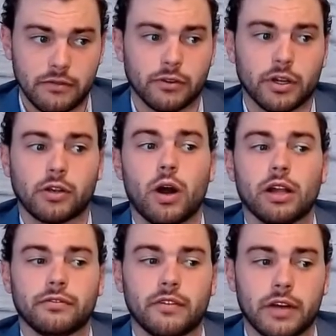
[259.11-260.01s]
For
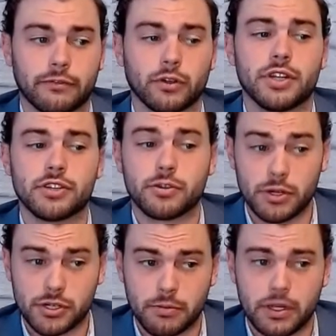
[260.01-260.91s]
a
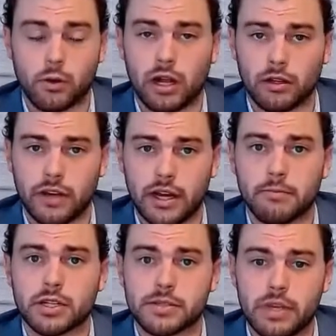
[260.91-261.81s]
distribution to be qualified, it
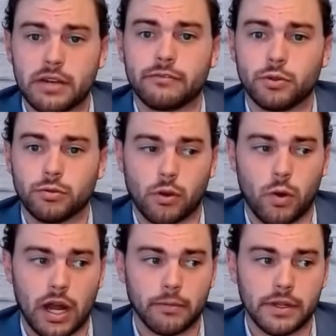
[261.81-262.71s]
must meet a few
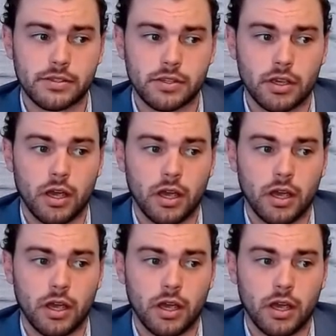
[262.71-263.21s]
requirements,